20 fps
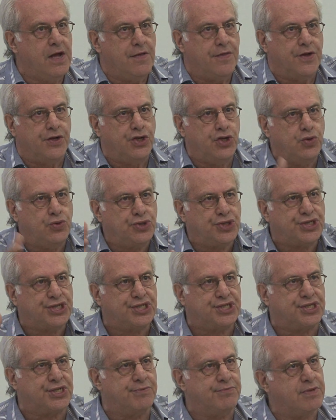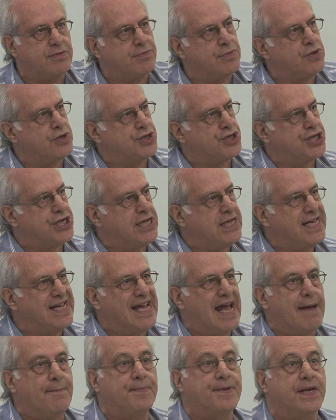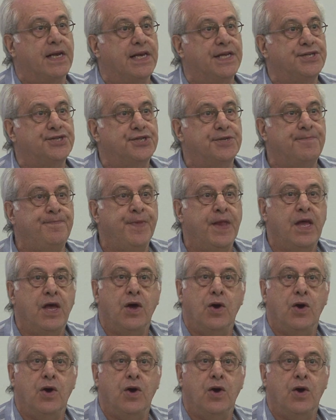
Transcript: the new system emerging, capitalism,